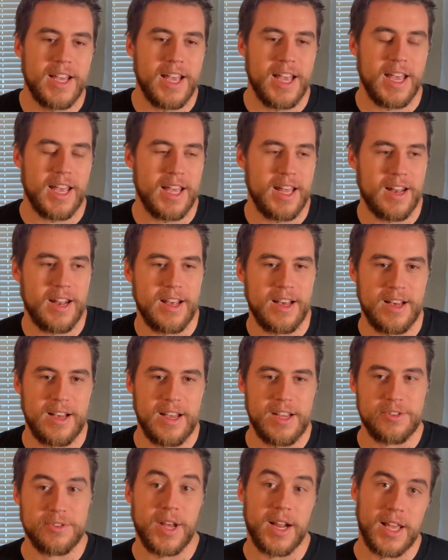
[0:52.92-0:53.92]
and
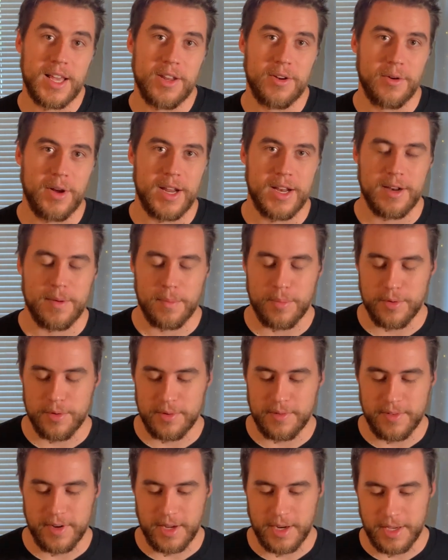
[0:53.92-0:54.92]
try to iterate and
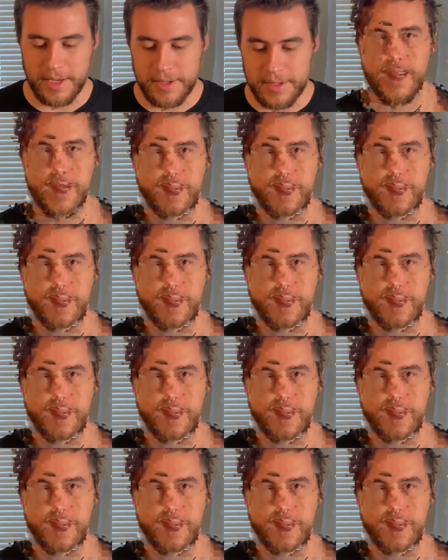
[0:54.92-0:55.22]
improve on it.